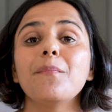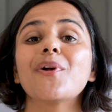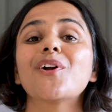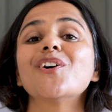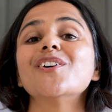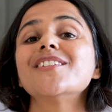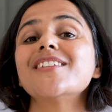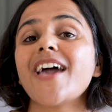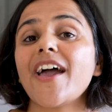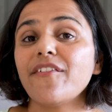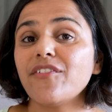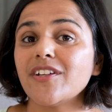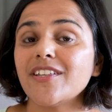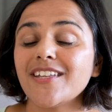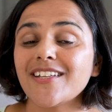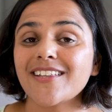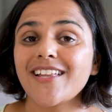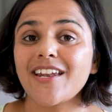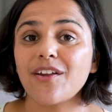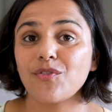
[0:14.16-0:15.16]
because
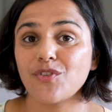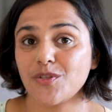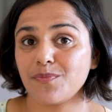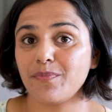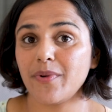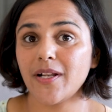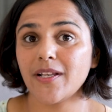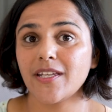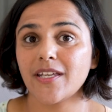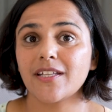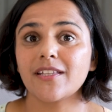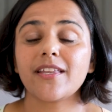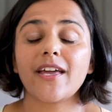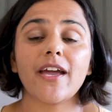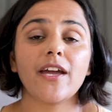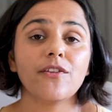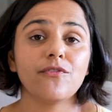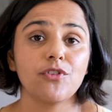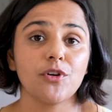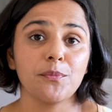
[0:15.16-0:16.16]
everything that I was building, the
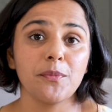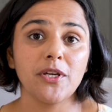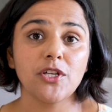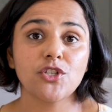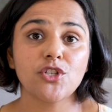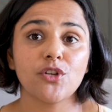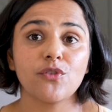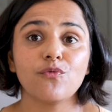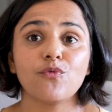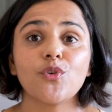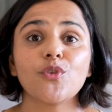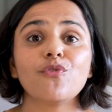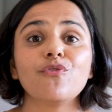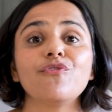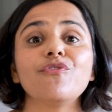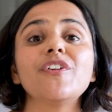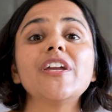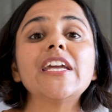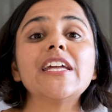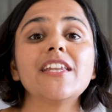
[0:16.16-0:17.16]
information would
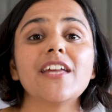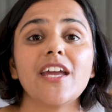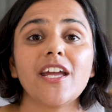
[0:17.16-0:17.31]
feed